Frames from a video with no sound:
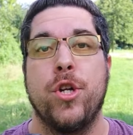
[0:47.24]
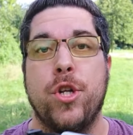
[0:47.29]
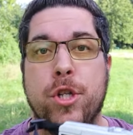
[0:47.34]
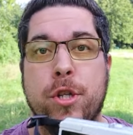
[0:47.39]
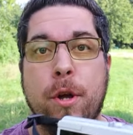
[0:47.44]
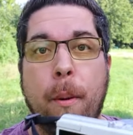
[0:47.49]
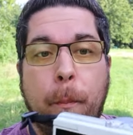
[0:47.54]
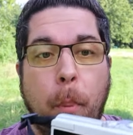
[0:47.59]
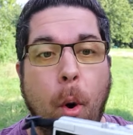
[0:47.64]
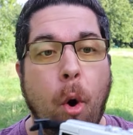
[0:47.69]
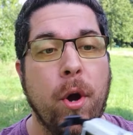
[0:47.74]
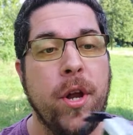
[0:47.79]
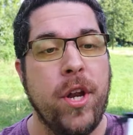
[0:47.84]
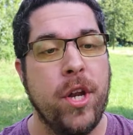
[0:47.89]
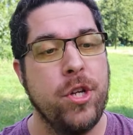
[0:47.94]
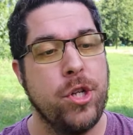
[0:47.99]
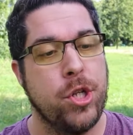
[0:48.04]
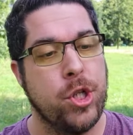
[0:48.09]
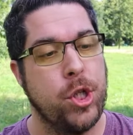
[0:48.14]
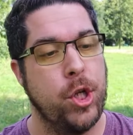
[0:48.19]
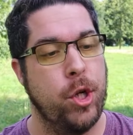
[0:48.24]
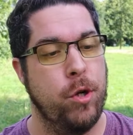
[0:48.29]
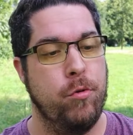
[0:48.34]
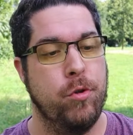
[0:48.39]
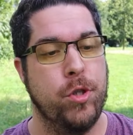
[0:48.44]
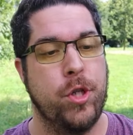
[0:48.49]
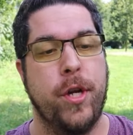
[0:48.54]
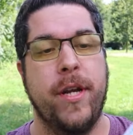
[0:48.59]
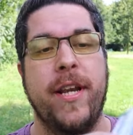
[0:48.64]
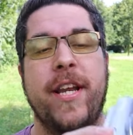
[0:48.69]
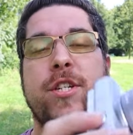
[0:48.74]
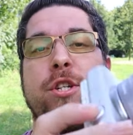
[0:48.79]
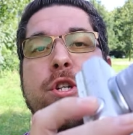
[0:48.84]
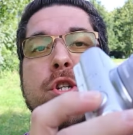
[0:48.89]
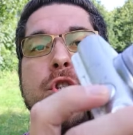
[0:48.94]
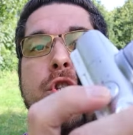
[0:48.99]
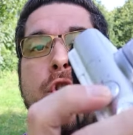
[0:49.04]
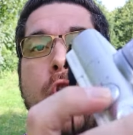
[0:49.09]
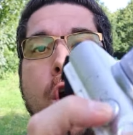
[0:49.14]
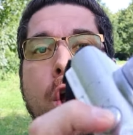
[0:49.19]
just point and shoot. So you literally
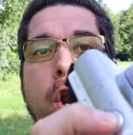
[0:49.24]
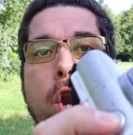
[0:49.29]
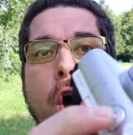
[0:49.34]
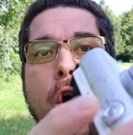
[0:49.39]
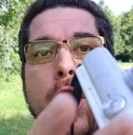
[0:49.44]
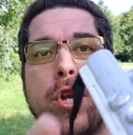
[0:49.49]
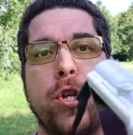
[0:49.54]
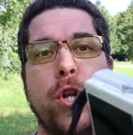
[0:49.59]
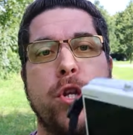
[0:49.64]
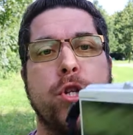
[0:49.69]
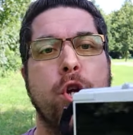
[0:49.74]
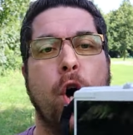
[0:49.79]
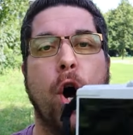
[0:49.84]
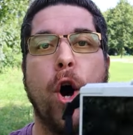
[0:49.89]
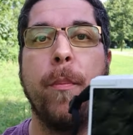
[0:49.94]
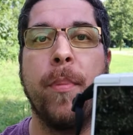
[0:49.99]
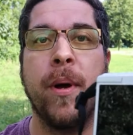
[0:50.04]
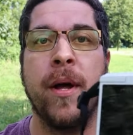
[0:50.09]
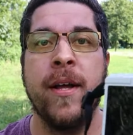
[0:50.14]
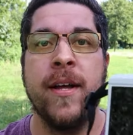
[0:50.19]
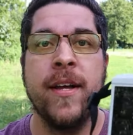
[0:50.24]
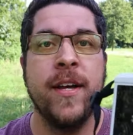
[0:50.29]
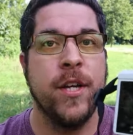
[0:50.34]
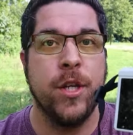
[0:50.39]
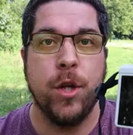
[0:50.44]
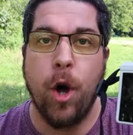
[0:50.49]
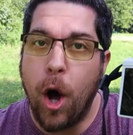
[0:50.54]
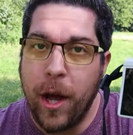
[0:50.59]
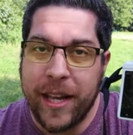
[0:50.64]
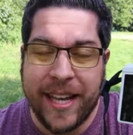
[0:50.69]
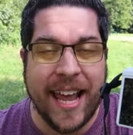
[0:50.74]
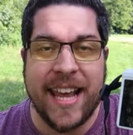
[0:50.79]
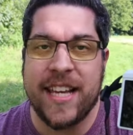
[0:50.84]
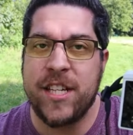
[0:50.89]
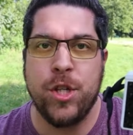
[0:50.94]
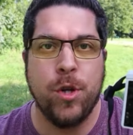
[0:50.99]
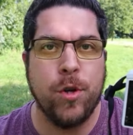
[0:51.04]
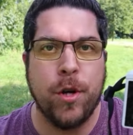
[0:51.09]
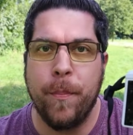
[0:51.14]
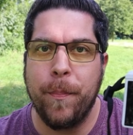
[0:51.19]
just turn on on the top.
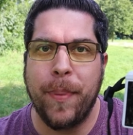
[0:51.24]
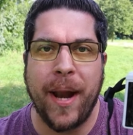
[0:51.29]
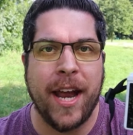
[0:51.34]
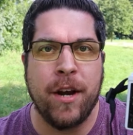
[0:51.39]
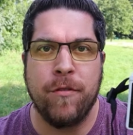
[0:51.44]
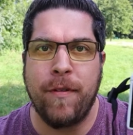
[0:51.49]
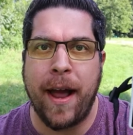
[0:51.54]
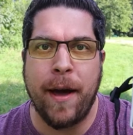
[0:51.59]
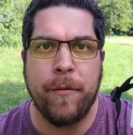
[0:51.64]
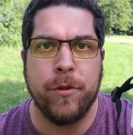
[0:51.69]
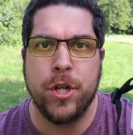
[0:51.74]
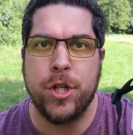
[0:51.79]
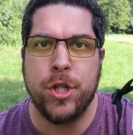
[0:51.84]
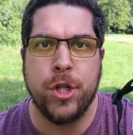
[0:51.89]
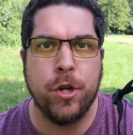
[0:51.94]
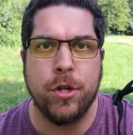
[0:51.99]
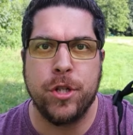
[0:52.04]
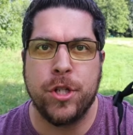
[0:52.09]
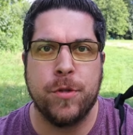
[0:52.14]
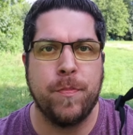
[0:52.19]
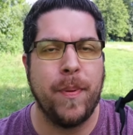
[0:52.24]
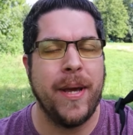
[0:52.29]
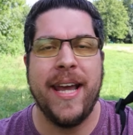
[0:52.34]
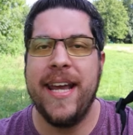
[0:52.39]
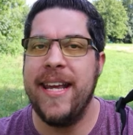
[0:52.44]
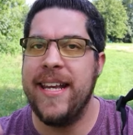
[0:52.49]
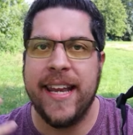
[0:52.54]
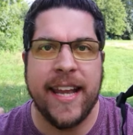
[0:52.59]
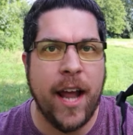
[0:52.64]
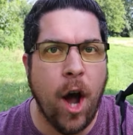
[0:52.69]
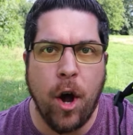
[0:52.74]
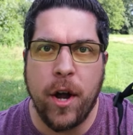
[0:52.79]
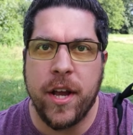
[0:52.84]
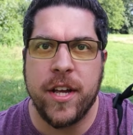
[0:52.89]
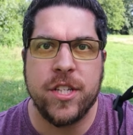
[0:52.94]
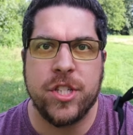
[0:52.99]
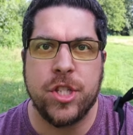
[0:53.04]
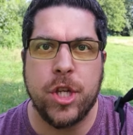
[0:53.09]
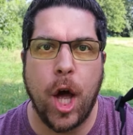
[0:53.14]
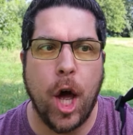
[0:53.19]
Yes, you can play around the shutter speed, the I
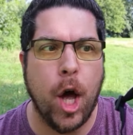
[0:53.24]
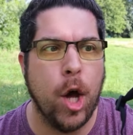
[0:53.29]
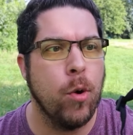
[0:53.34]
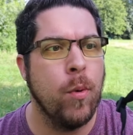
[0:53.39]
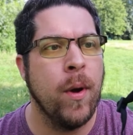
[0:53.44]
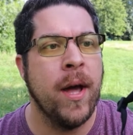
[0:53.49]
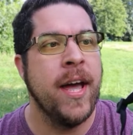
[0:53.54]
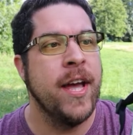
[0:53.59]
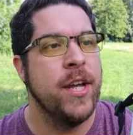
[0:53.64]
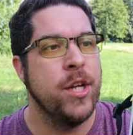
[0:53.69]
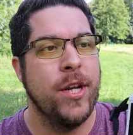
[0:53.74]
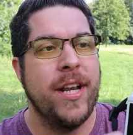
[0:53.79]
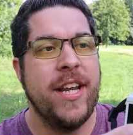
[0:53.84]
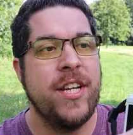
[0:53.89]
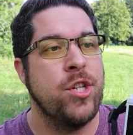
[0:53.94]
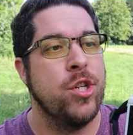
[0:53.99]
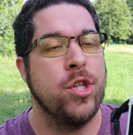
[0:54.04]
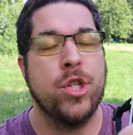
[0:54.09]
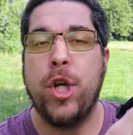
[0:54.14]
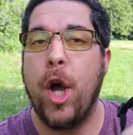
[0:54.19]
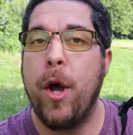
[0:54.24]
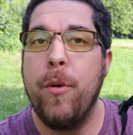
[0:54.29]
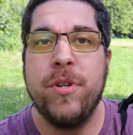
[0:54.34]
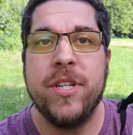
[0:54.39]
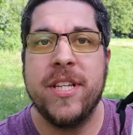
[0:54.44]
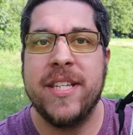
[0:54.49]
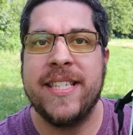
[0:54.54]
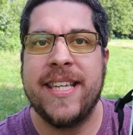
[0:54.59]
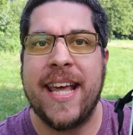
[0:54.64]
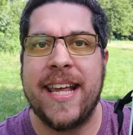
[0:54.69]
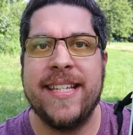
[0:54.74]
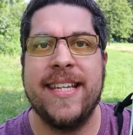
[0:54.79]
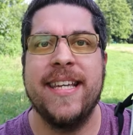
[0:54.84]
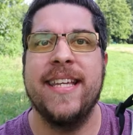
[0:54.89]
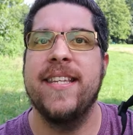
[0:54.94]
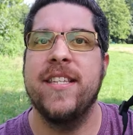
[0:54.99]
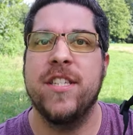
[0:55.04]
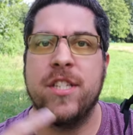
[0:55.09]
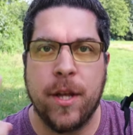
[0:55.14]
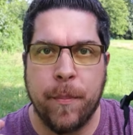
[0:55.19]
S O, you literally just go into the
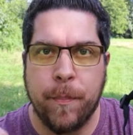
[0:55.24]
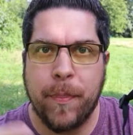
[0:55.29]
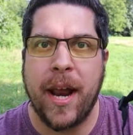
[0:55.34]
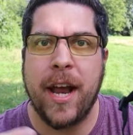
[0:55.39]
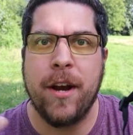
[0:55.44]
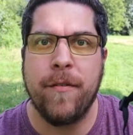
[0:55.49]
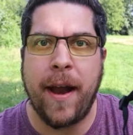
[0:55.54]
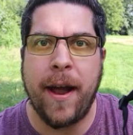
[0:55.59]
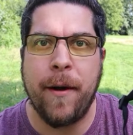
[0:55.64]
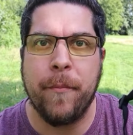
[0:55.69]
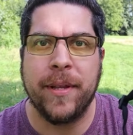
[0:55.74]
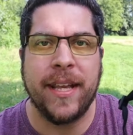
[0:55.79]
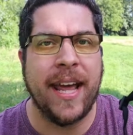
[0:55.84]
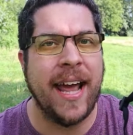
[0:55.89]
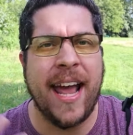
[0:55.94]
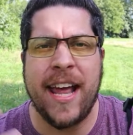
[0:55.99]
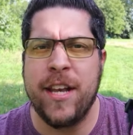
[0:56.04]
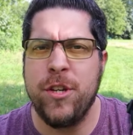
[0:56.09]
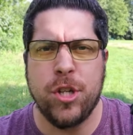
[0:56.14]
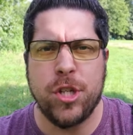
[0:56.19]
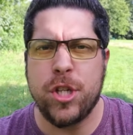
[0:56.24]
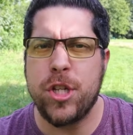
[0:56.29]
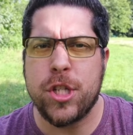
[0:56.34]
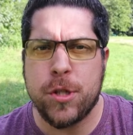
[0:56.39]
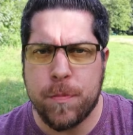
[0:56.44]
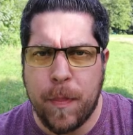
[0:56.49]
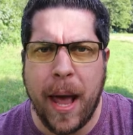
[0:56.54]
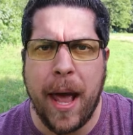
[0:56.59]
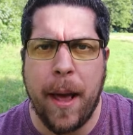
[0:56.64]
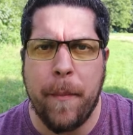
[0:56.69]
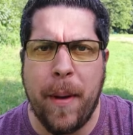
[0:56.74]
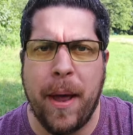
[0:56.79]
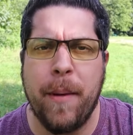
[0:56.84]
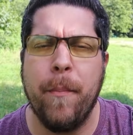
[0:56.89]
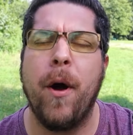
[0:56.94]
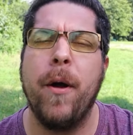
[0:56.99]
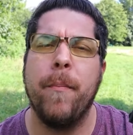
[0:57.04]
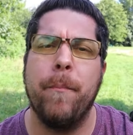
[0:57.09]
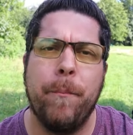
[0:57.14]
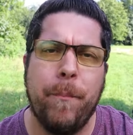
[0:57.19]
settings and play around with that. And just a spearmint,
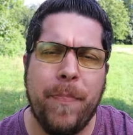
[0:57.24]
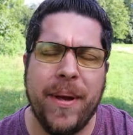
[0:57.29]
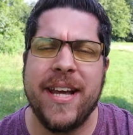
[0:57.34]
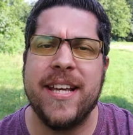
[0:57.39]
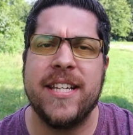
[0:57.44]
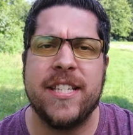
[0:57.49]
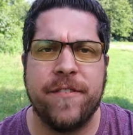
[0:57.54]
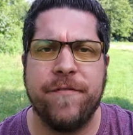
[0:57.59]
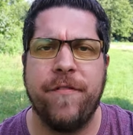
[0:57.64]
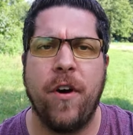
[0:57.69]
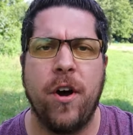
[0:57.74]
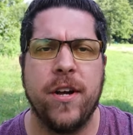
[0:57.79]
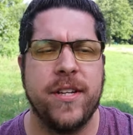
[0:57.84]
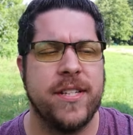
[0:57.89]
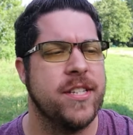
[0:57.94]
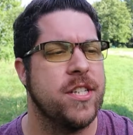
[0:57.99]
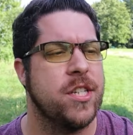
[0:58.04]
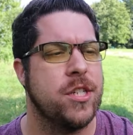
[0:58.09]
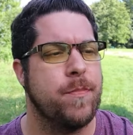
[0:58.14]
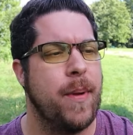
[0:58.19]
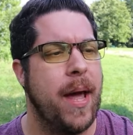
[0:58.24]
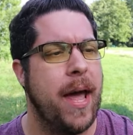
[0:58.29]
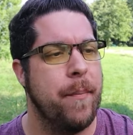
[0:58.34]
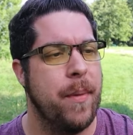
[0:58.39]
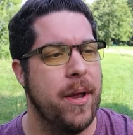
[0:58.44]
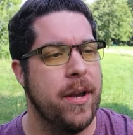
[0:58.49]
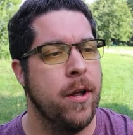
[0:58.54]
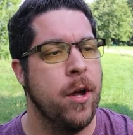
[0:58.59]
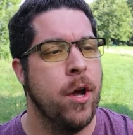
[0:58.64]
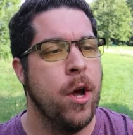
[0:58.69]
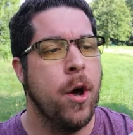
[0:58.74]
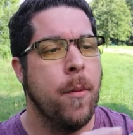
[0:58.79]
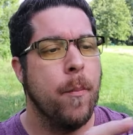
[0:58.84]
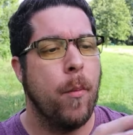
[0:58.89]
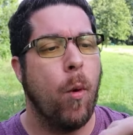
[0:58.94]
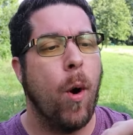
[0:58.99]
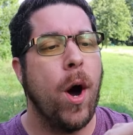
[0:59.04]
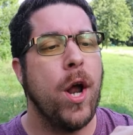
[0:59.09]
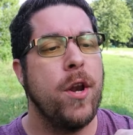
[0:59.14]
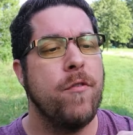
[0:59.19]
my biggest advice is a spearmint.
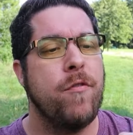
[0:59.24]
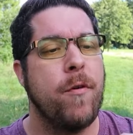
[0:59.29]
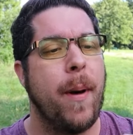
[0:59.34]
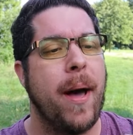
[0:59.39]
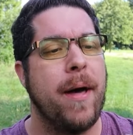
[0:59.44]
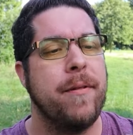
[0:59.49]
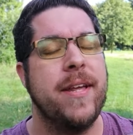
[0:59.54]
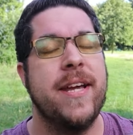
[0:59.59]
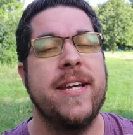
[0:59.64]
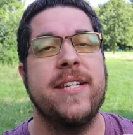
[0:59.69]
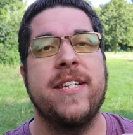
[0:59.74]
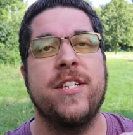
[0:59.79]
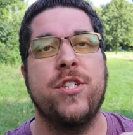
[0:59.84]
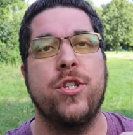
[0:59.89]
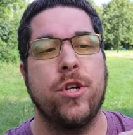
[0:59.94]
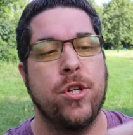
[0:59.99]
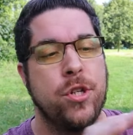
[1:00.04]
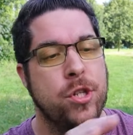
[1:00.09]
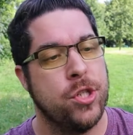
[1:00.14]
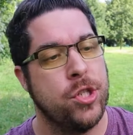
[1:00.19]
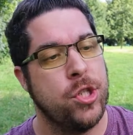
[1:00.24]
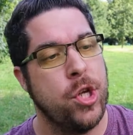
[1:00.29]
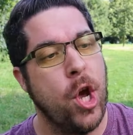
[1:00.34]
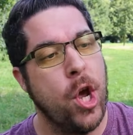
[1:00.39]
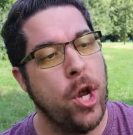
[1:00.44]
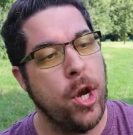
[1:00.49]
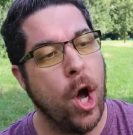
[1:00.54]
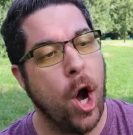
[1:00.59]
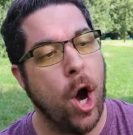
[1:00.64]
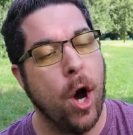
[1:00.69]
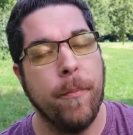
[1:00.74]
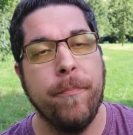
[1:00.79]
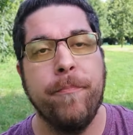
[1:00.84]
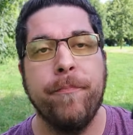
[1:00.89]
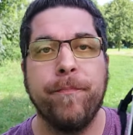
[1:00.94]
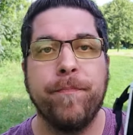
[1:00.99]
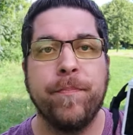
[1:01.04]
But what I love about this is you can just turn it on,